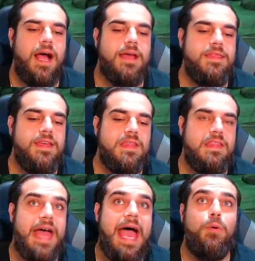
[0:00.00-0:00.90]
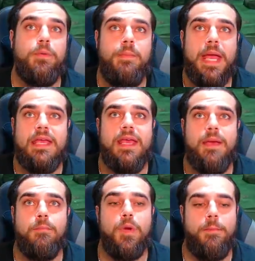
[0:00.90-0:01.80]
I think that would make
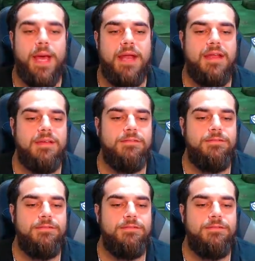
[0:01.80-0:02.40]
him competitive